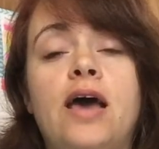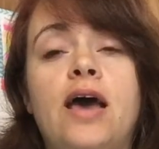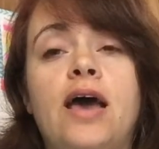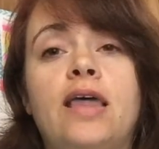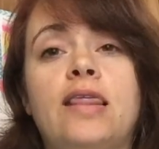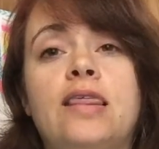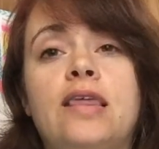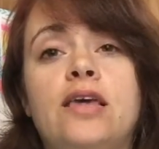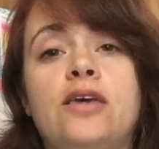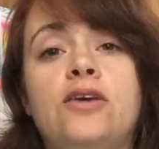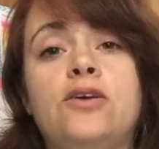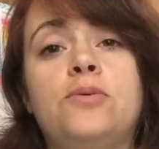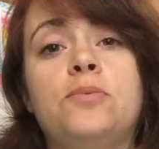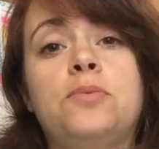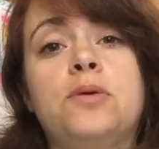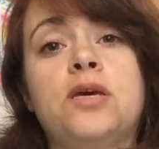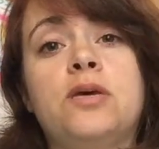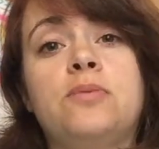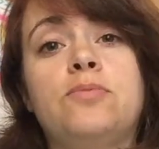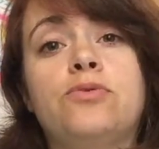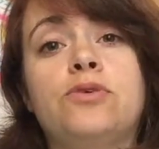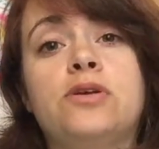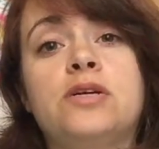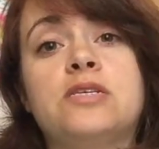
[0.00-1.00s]
I think you'd
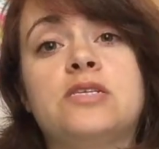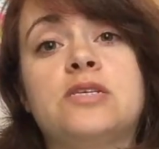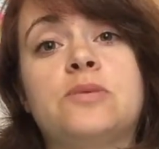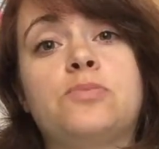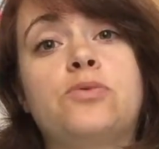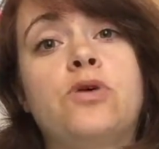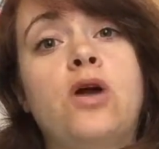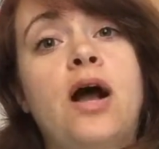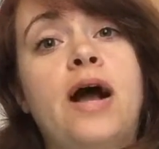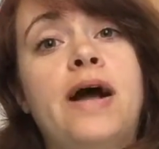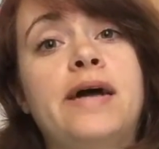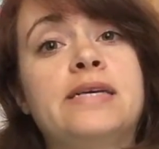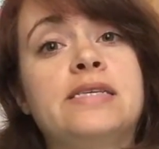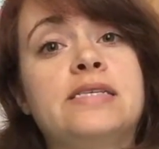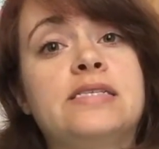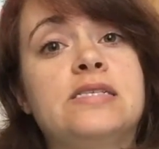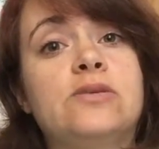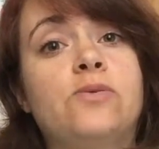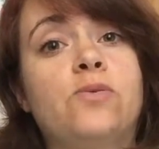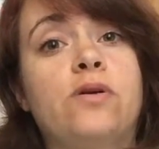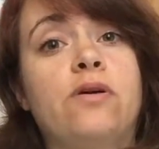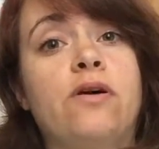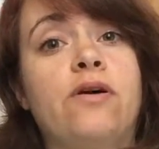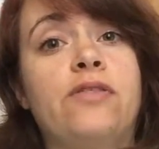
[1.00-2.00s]
be pretty surprised
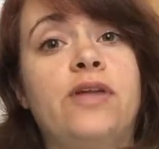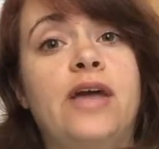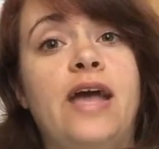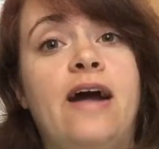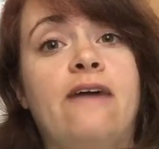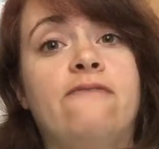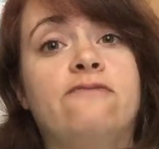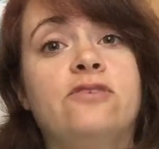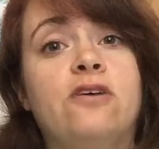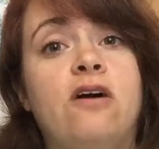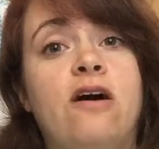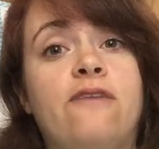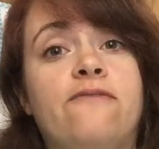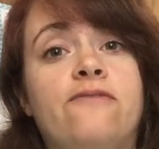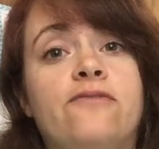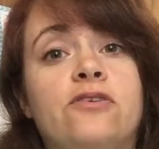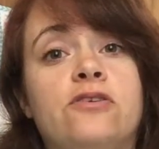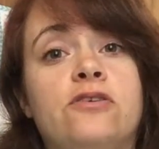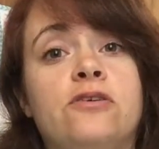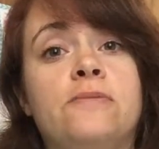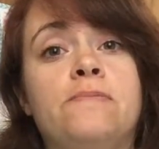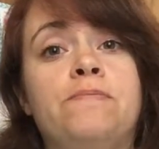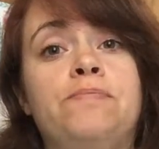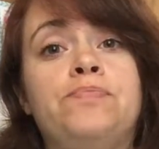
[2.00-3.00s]
at what all they have to
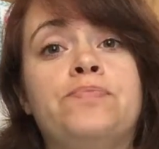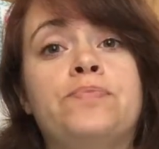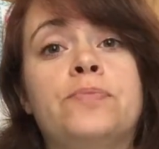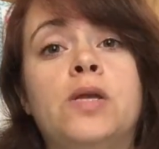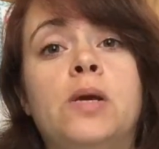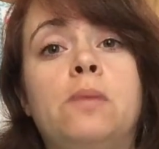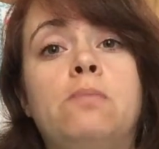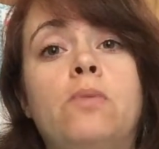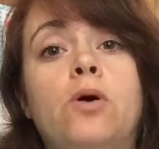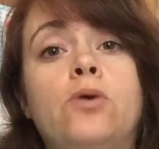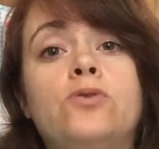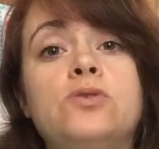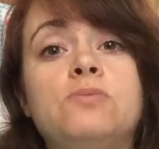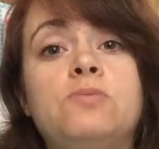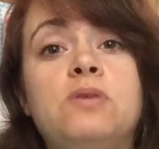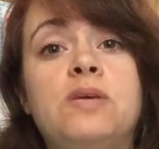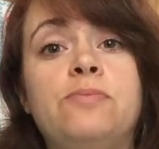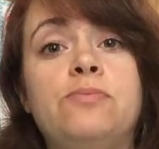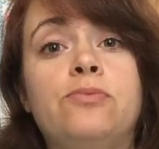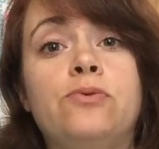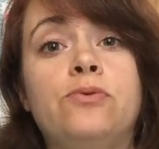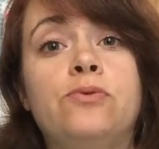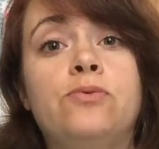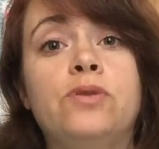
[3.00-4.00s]
offer. Most
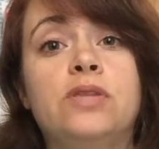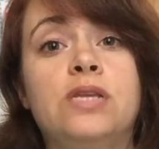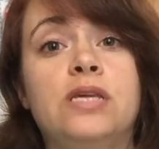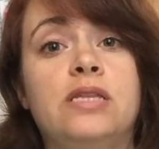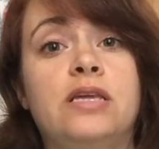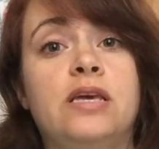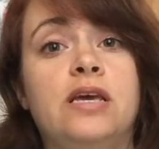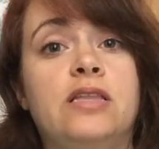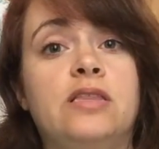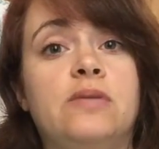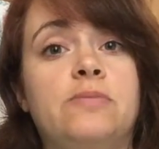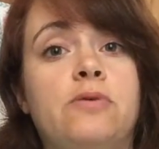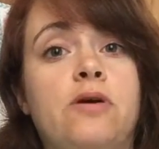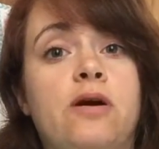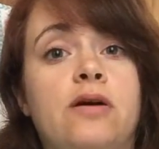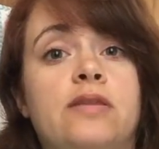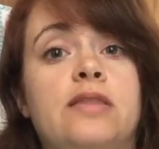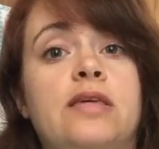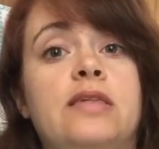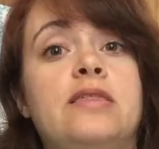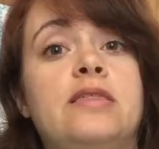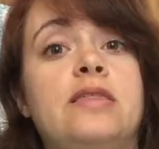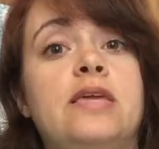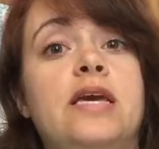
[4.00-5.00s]
people, when they think of the park,
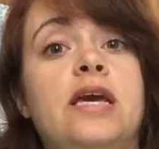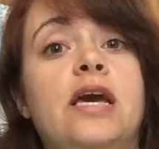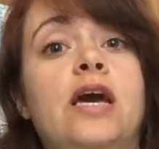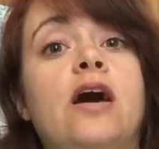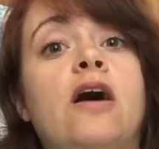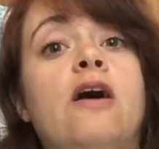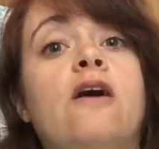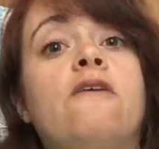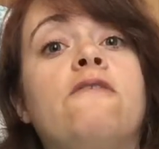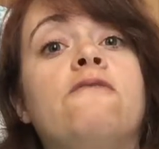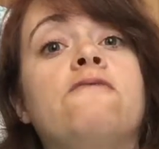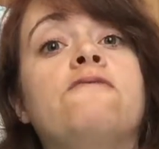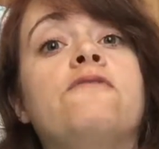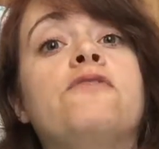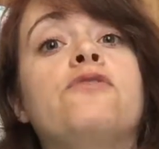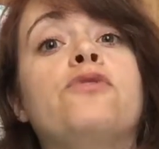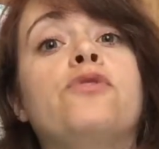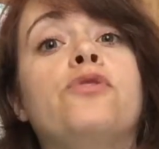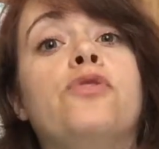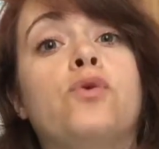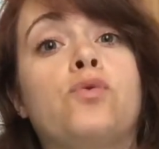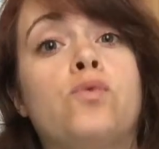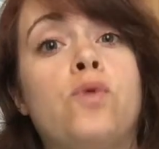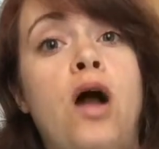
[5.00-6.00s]
they think of
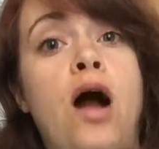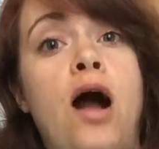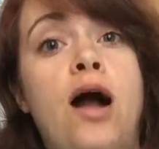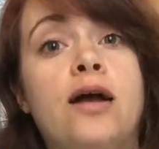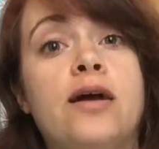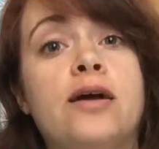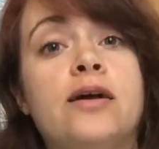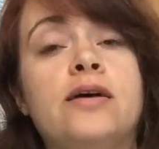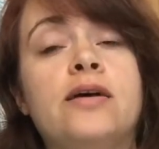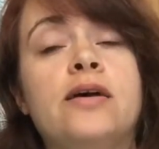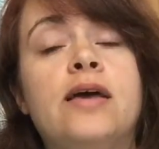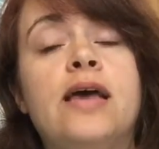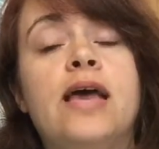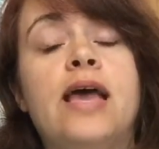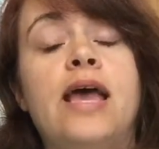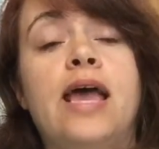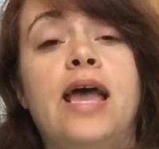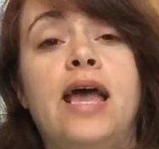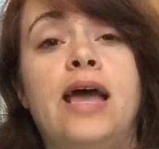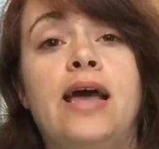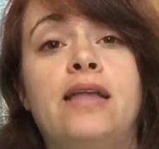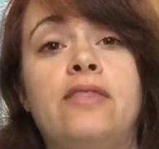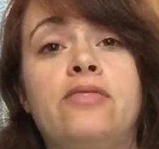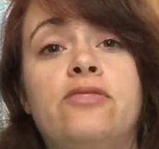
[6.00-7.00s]
the rock,
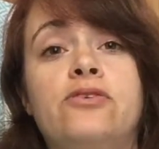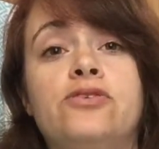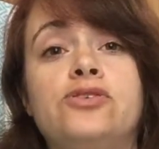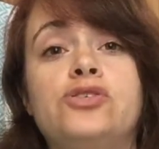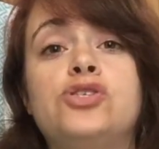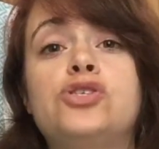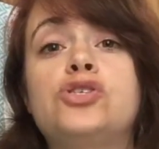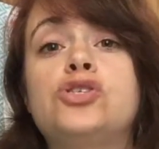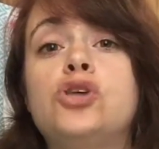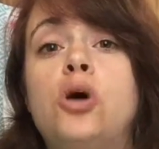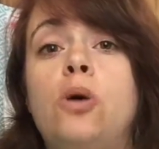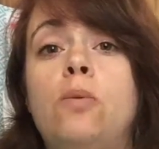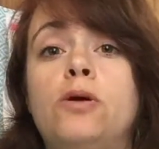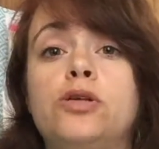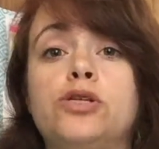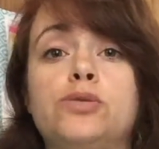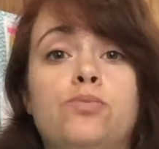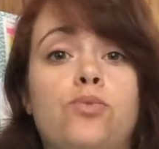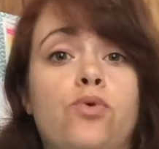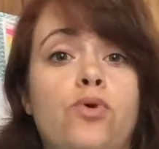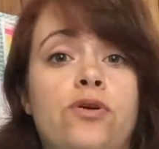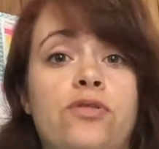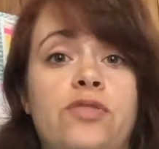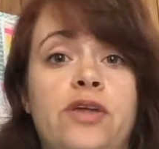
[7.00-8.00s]
and there's so
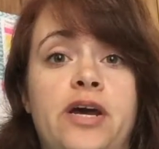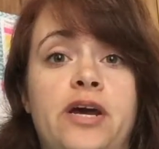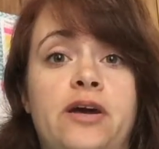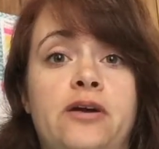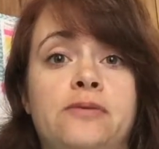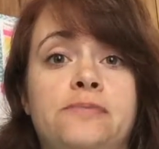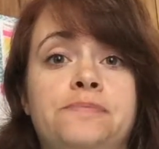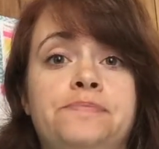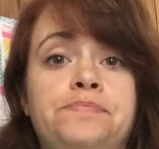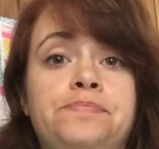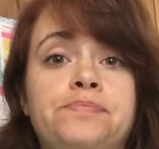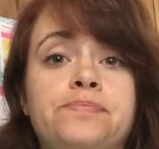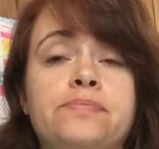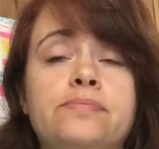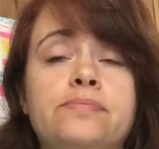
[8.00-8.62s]
much more there.